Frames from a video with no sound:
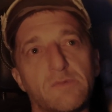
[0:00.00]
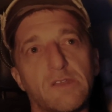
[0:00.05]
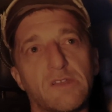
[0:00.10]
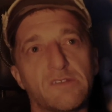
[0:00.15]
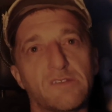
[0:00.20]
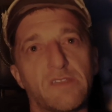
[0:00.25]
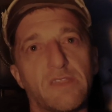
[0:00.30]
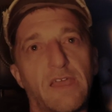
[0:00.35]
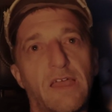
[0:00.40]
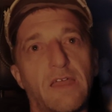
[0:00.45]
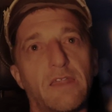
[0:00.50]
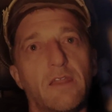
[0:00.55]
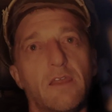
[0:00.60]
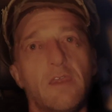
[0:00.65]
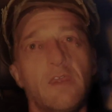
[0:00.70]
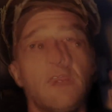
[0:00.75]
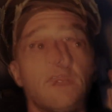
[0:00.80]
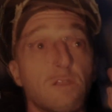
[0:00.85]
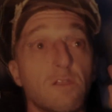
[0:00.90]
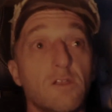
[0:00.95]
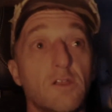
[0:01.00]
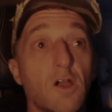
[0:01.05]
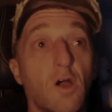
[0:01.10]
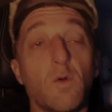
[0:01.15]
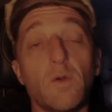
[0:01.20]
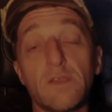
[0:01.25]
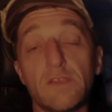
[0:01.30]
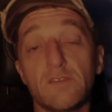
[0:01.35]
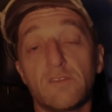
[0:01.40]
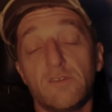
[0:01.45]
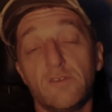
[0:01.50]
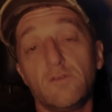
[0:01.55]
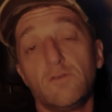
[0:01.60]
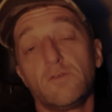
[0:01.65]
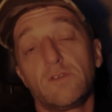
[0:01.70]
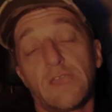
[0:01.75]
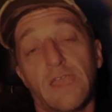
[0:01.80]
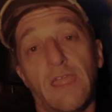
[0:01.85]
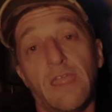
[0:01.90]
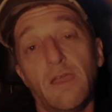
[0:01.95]
because of that. Going
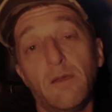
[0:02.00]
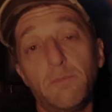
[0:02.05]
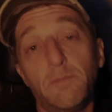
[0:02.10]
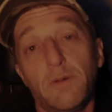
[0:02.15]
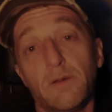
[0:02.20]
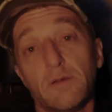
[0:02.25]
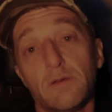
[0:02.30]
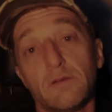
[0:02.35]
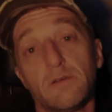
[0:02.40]
to camp.